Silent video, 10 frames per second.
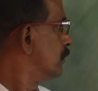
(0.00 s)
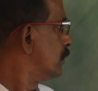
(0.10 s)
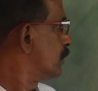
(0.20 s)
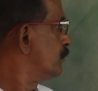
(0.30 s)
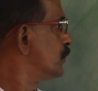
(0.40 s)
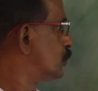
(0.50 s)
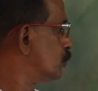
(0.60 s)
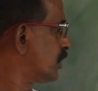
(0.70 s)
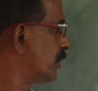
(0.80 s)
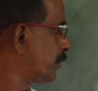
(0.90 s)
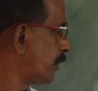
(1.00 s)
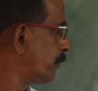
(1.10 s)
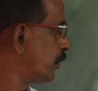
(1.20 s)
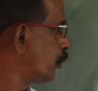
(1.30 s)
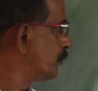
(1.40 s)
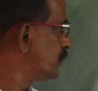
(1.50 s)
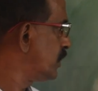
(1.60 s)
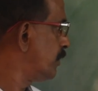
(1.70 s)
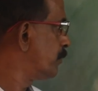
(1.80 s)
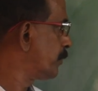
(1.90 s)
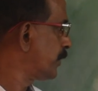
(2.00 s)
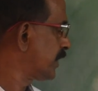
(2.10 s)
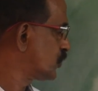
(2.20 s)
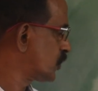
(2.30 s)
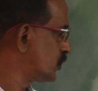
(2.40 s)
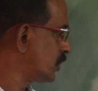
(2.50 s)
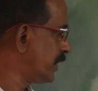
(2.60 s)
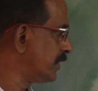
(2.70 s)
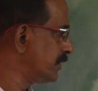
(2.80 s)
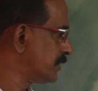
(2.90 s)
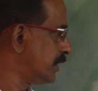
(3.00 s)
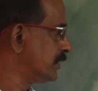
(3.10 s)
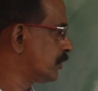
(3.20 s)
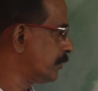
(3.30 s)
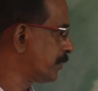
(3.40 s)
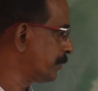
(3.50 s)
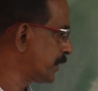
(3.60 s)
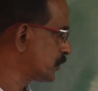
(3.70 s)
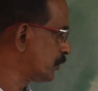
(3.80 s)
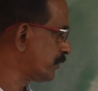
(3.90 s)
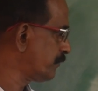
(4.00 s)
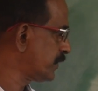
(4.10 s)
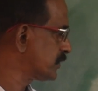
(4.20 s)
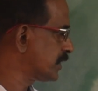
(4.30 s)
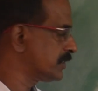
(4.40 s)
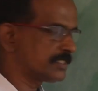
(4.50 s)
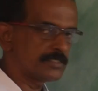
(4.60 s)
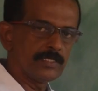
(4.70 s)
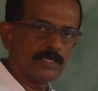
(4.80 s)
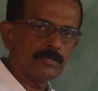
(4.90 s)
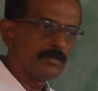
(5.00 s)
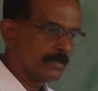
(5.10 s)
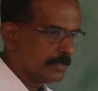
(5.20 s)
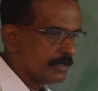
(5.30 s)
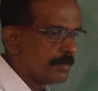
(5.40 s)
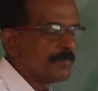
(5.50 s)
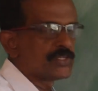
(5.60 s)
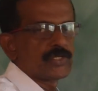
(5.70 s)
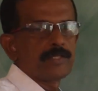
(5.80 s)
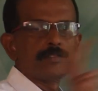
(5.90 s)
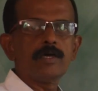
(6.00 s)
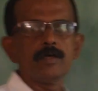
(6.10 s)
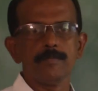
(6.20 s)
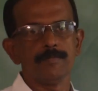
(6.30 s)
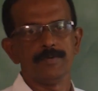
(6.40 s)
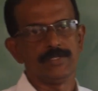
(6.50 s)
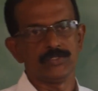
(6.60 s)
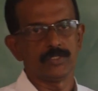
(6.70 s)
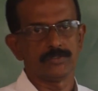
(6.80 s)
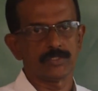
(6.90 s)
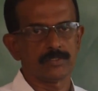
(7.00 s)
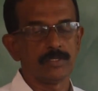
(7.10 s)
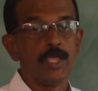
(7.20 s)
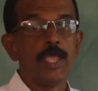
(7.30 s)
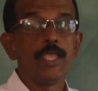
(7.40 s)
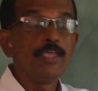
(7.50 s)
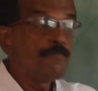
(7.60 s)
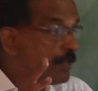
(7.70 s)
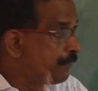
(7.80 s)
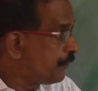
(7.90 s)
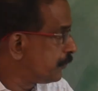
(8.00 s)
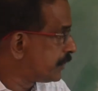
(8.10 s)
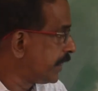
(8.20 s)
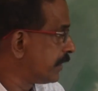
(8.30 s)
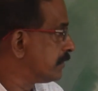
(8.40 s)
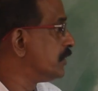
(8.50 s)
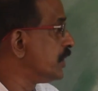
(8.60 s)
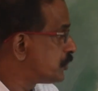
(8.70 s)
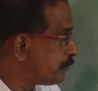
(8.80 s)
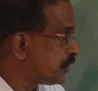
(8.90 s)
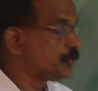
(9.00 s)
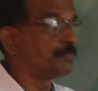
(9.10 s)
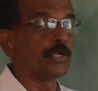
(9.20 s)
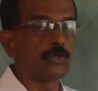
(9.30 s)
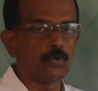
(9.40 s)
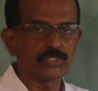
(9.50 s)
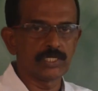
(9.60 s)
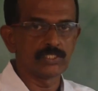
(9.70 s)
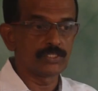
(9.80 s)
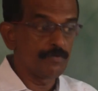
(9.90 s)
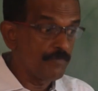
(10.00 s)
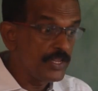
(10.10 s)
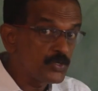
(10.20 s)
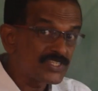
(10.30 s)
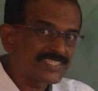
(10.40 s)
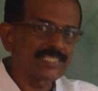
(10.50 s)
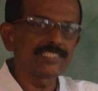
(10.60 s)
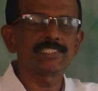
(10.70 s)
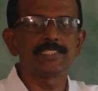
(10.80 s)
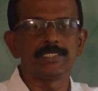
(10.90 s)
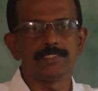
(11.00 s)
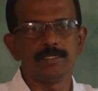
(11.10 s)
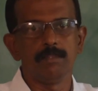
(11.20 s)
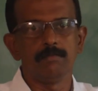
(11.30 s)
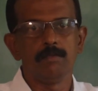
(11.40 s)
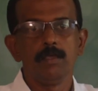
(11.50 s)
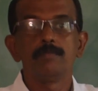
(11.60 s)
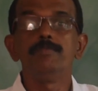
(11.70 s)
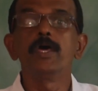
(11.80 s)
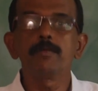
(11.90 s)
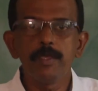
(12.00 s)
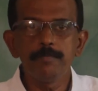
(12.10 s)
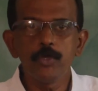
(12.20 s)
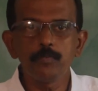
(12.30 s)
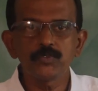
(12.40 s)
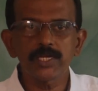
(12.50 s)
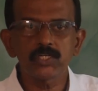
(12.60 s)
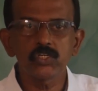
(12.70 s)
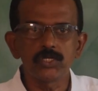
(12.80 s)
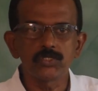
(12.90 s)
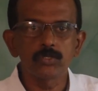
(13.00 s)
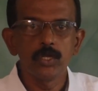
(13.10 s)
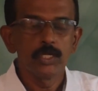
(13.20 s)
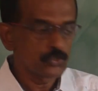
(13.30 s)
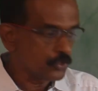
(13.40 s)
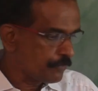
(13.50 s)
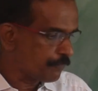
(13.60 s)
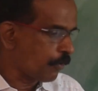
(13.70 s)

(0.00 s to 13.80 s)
Refer to 3 permanent object and prepare a sketch like this, that is called preparation of reference sketches, then measuring the distances. Even if you take these much precautions, when you stretch the chain, there may be obstructions. So, if